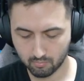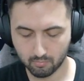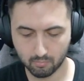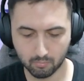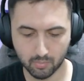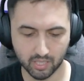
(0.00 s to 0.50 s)

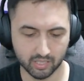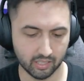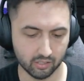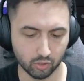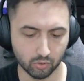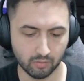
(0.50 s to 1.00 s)
But
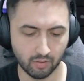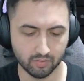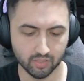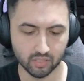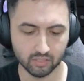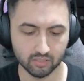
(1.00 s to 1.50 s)
again, going above
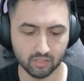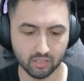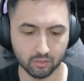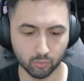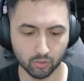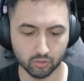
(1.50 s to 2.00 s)
60
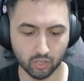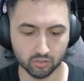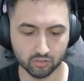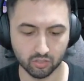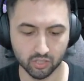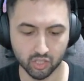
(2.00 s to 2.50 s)
will cause
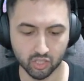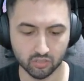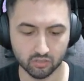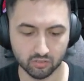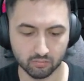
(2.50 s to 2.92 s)
glitches.